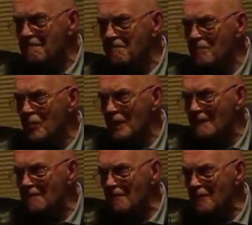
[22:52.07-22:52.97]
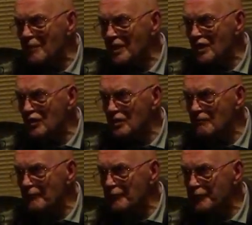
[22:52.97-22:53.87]
offered the lead role in
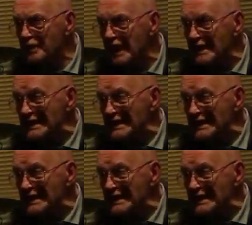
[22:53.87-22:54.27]
Joseph?